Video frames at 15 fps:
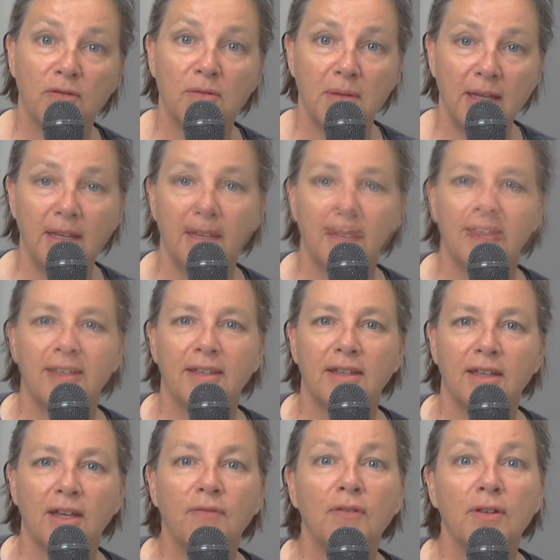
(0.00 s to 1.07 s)
for being here.
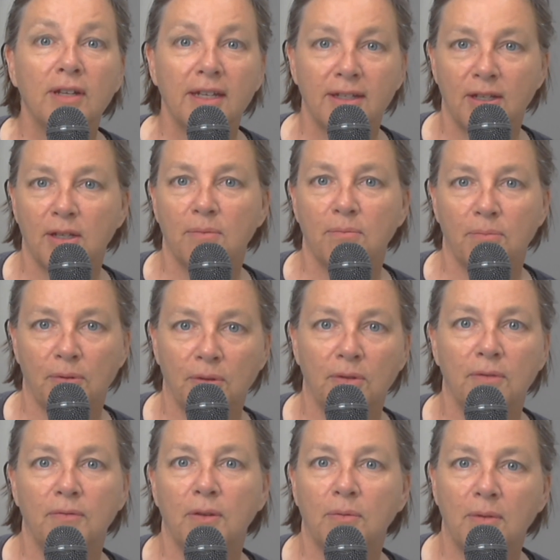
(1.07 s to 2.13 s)
If you'd like to
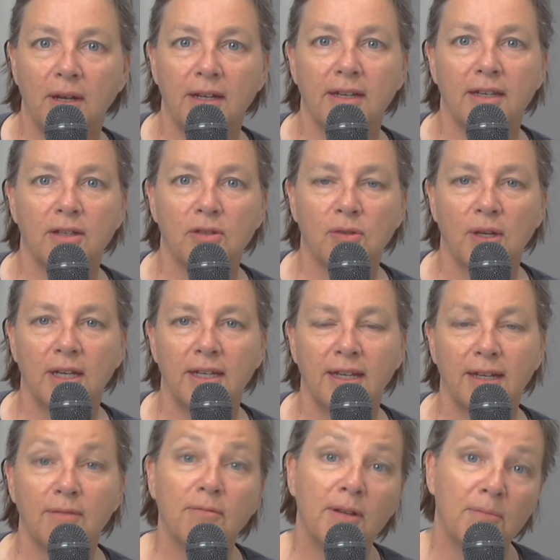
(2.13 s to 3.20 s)
improve your riding and
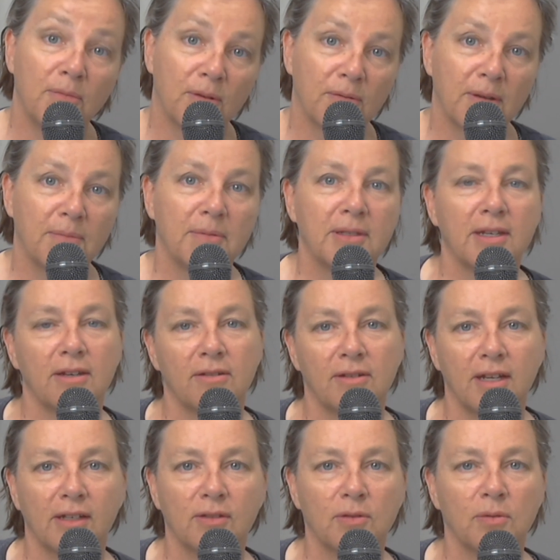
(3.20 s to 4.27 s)
training, win more ribbons at your
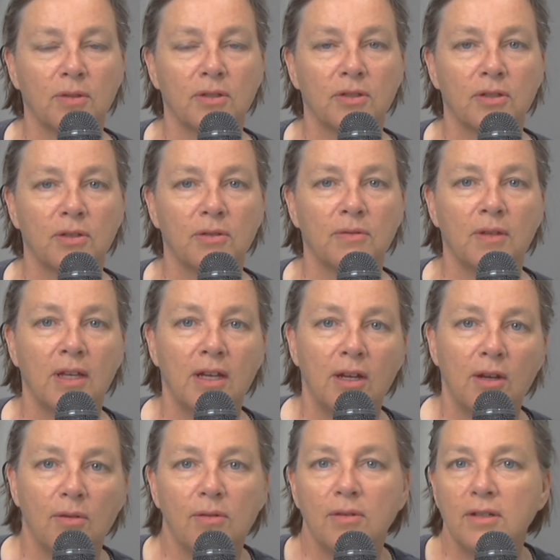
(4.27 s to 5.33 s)
next horse show,
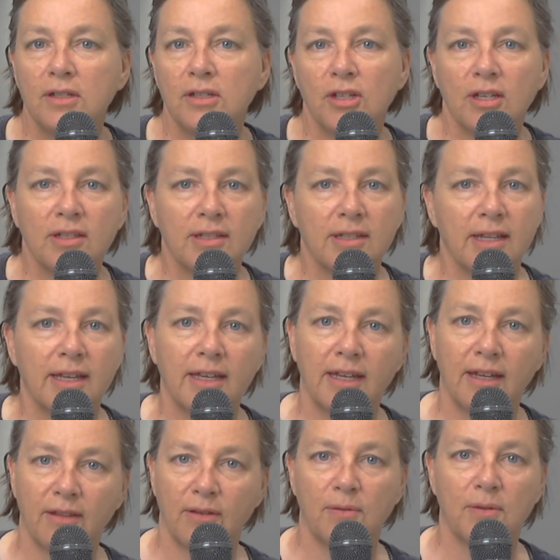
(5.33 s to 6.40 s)
or just like
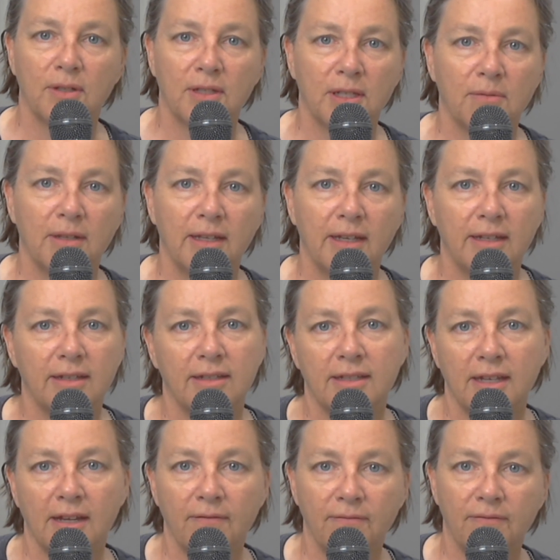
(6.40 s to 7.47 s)
other horsey related
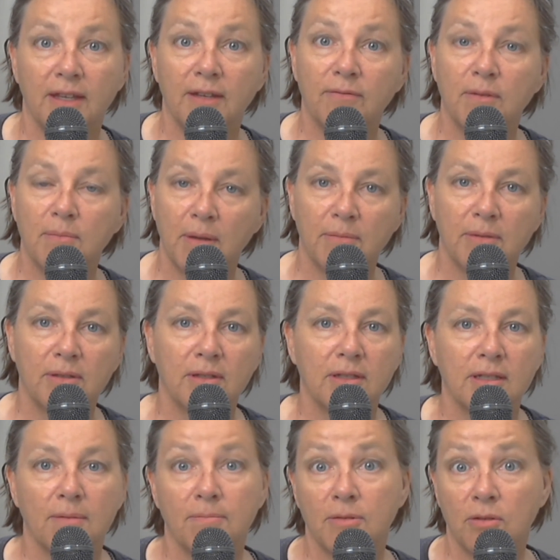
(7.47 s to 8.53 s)
stuff, then remember to
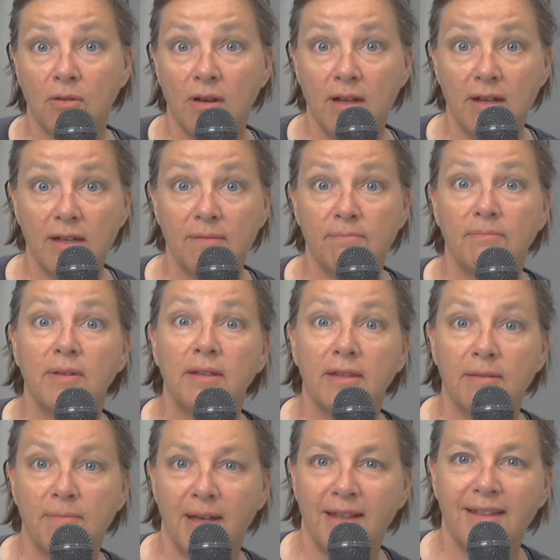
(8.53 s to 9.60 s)
subscribe, hit
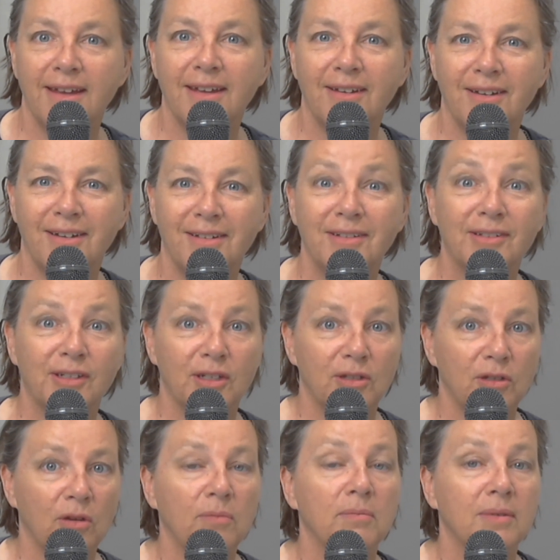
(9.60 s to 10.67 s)
the bell icon so you
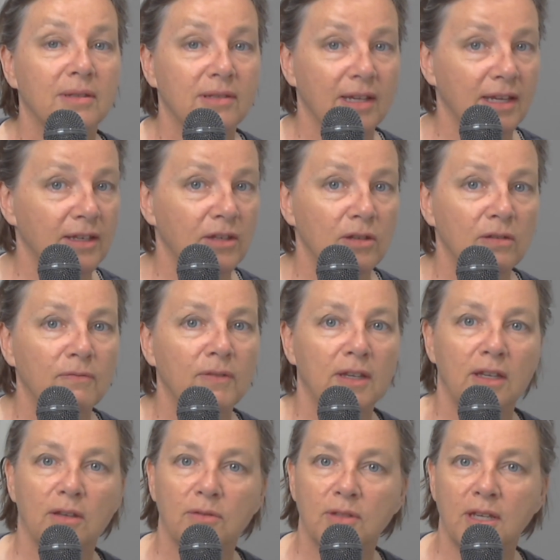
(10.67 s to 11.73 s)
don't miss any new
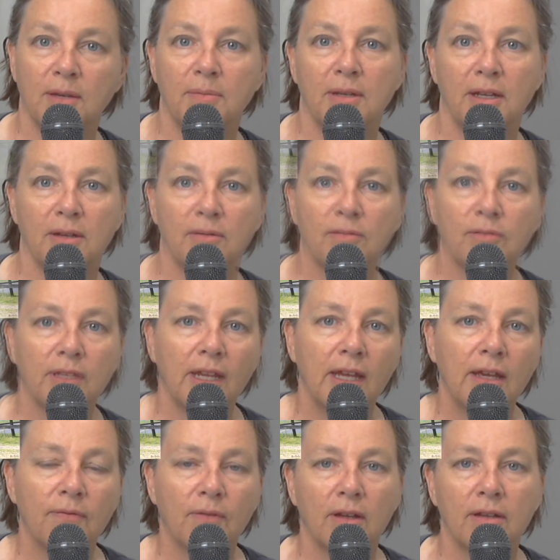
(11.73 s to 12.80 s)
videos coming out. So
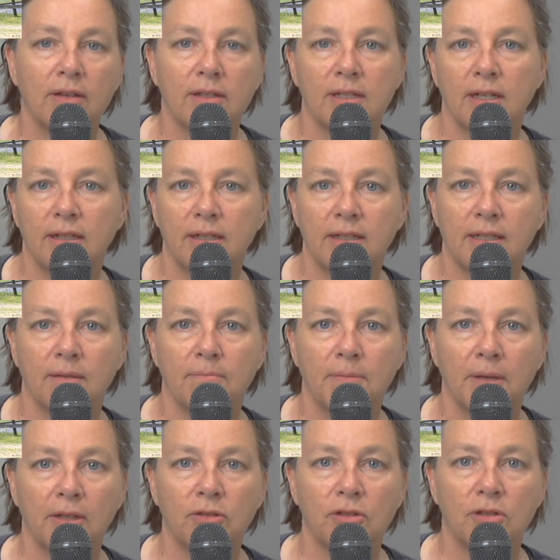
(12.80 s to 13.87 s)
today I've got some
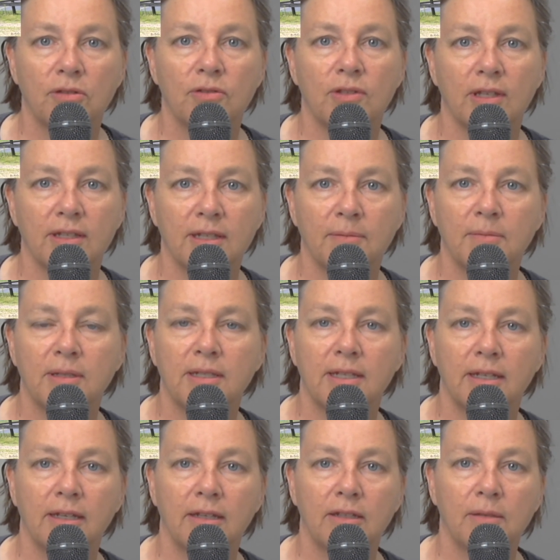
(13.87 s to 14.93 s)
pictures that someone
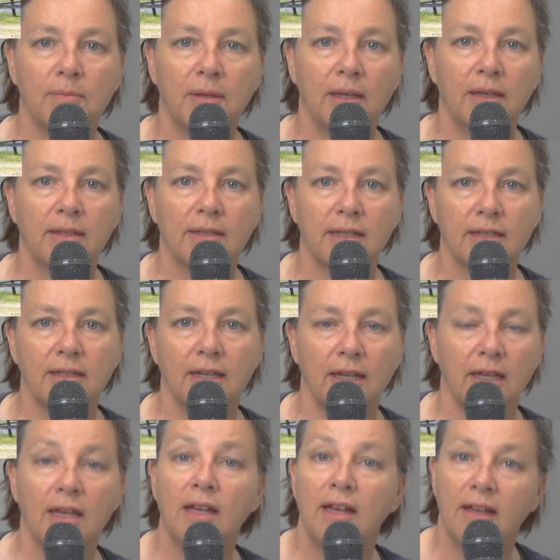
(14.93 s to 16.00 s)
sent in to me,
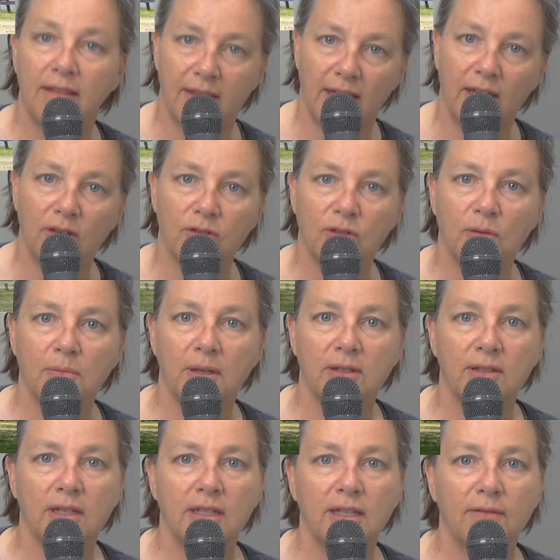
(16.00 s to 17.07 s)
Sydney. Thank you so much,
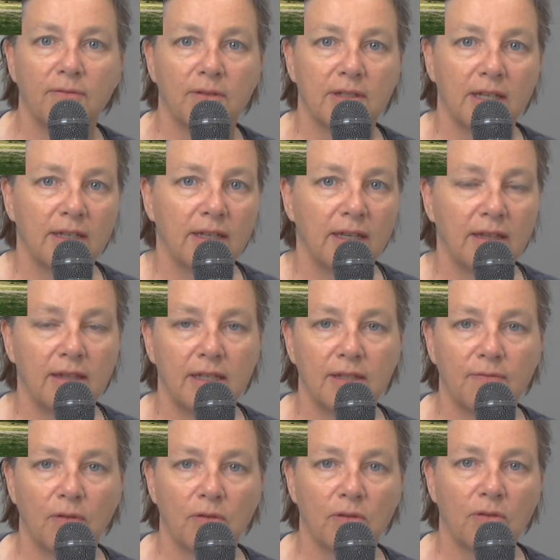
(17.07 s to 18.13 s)
Sydney, for sending in
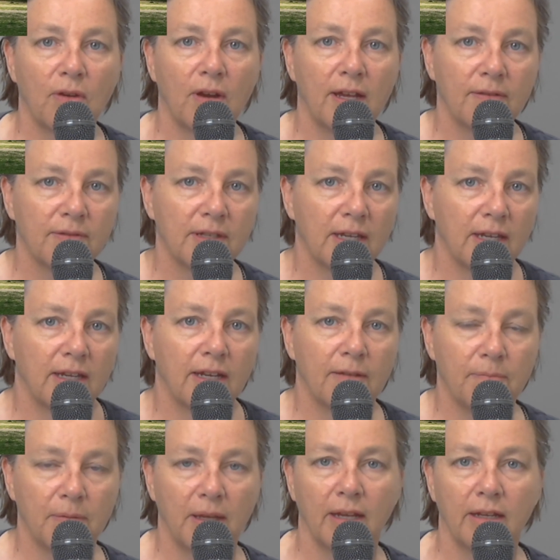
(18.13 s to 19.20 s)
these photographs, and
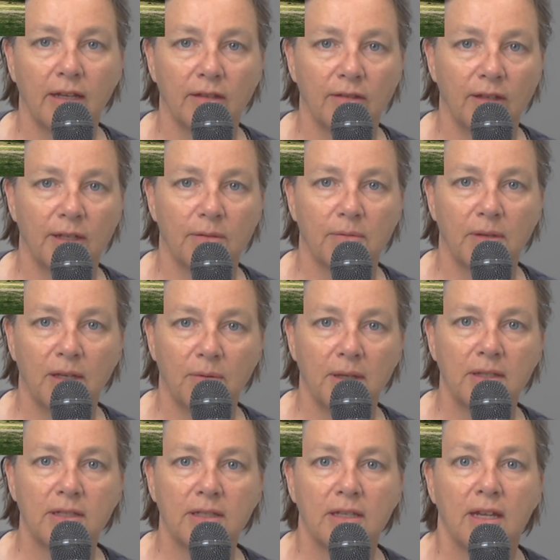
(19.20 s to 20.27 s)
I've been getting a lot of
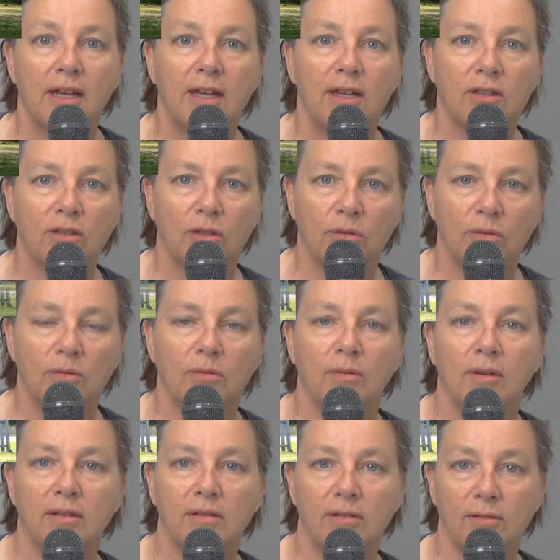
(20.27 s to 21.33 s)
requests to
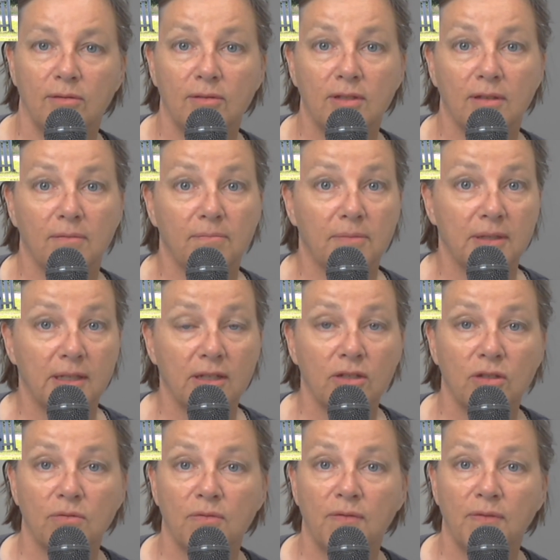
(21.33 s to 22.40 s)
do some
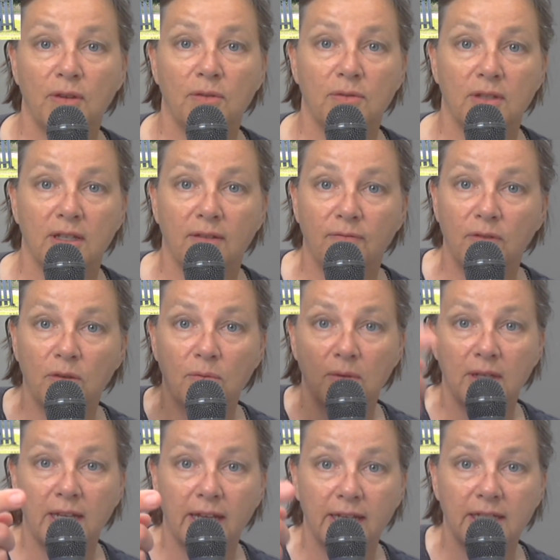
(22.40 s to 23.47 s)
position reviews, and if you
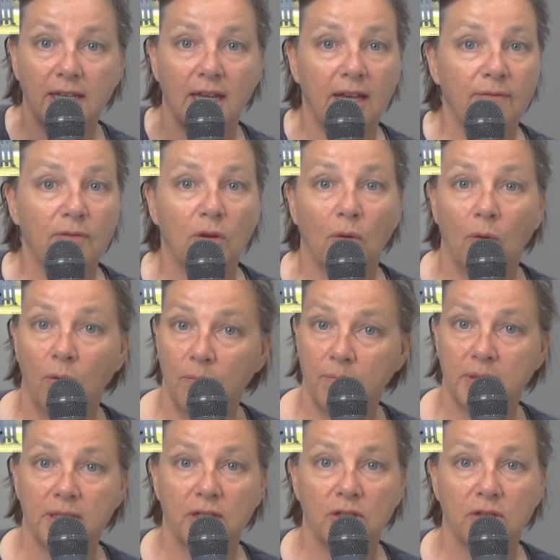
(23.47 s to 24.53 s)
would like to have your own
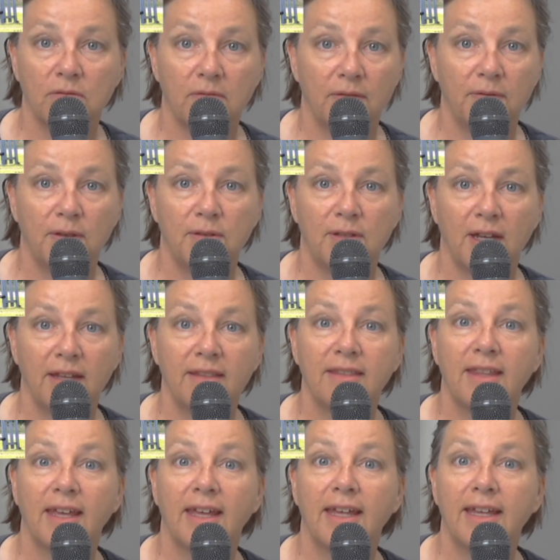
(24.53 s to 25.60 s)
position review
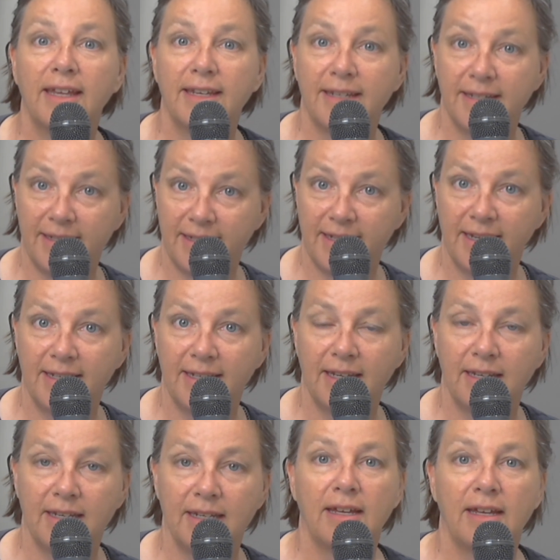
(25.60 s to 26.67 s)
done, then send
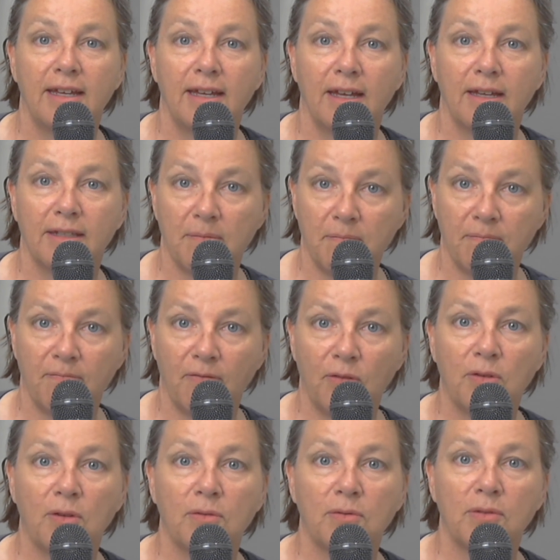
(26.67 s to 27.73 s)
in some
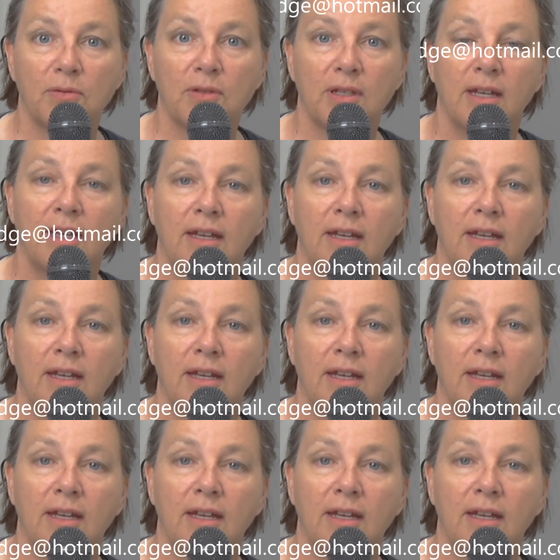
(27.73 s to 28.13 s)
photos.